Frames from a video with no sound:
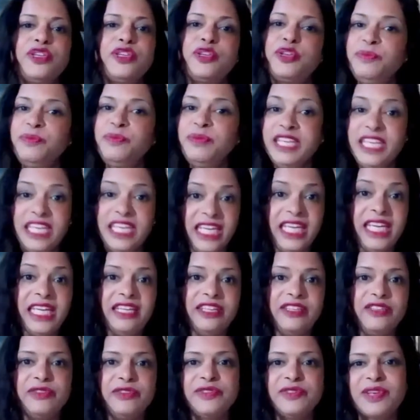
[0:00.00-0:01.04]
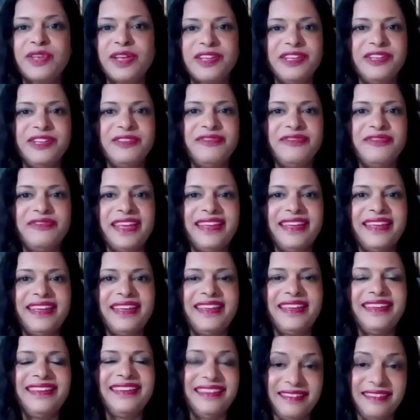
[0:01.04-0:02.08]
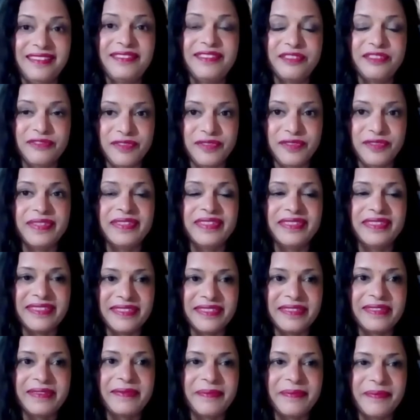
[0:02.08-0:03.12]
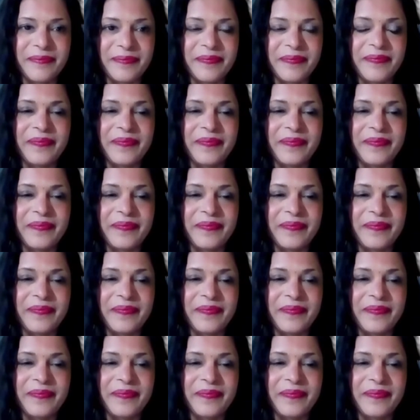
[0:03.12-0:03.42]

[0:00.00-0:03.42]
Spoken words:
could be key to solidifying India's influence.